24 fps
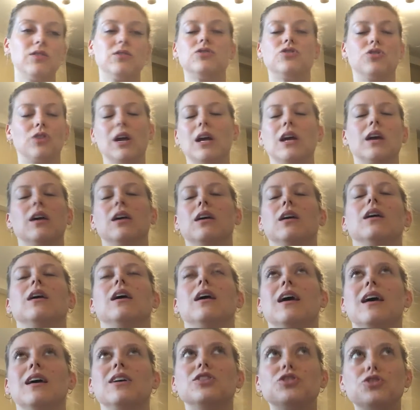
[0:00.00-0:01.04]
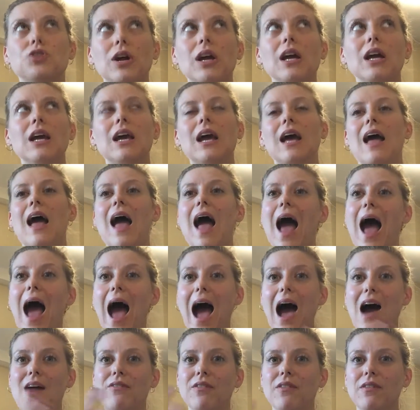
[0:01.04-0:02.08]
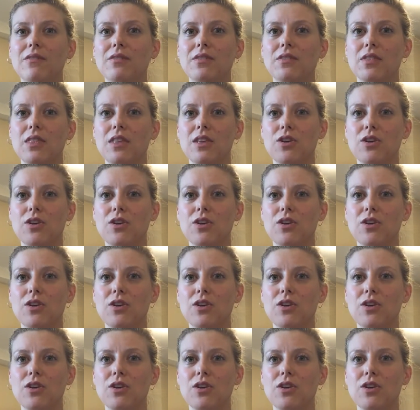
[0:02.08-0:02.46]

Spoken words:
drink half of